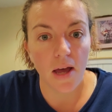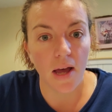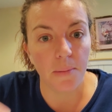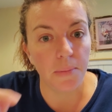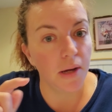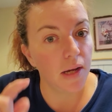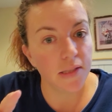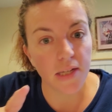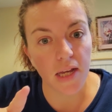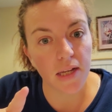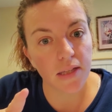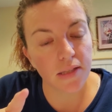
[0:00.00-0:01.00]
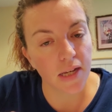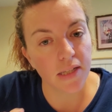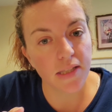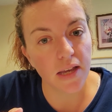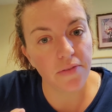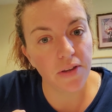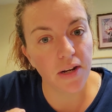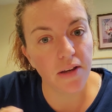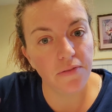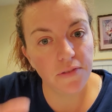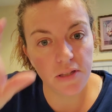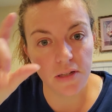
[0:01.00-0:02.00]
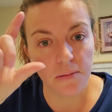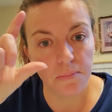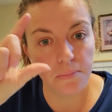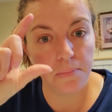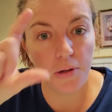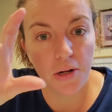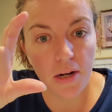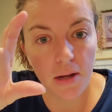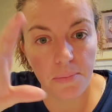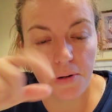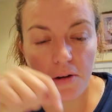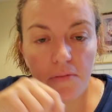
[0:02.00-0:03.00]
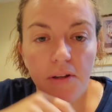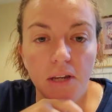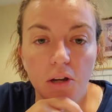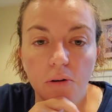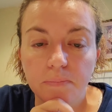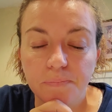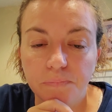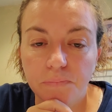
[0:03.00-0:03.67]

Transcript: I'm not tech savvy enough to put it up in our video,